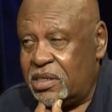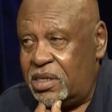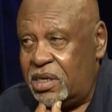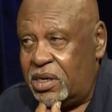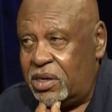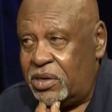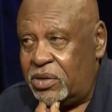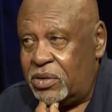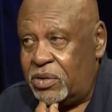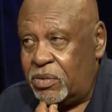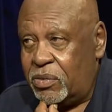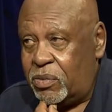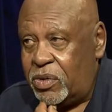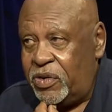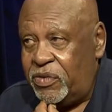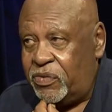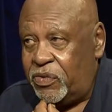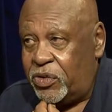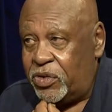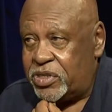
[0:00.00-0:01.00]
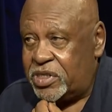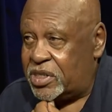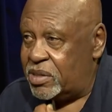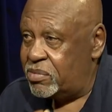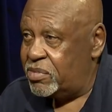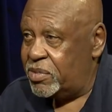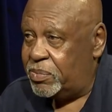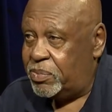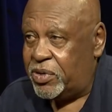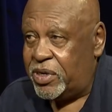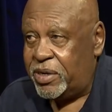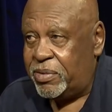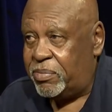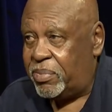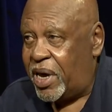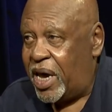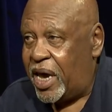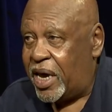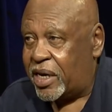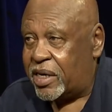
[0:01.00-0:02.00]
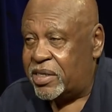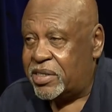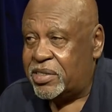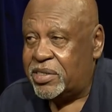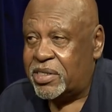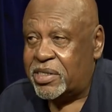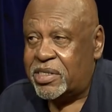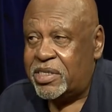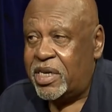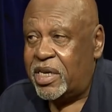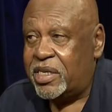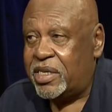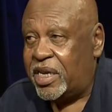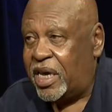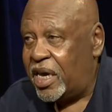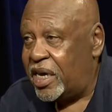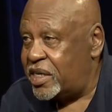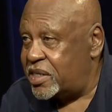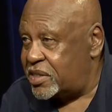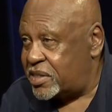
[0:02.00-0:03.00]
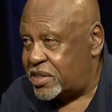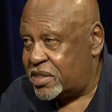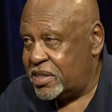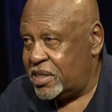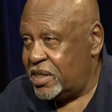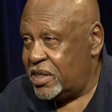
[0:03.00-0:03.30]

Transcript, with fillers: you know, we forced him to put it back. It took ten days,